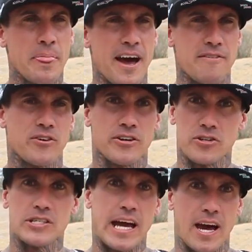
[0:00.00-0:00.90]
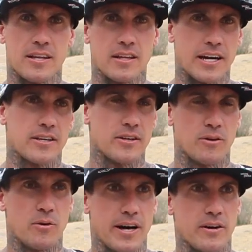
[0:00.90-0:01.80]
have her understand like you
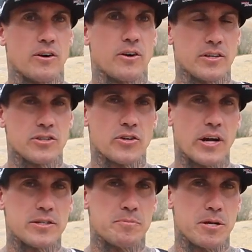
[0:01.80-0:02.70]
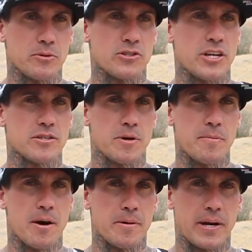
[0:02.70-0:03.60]
know why are all these crazy people chasing my
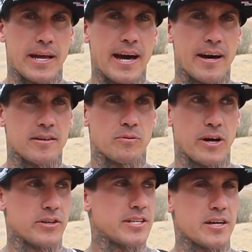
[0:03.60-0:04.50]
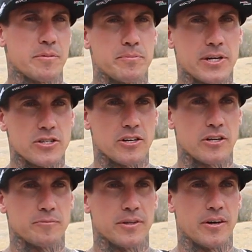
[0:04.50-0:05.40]
mom and my dad and why are they taking my
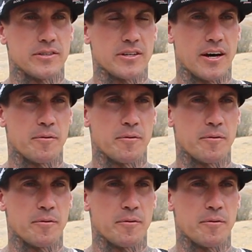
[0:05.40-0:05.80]
picture you know it's yeah.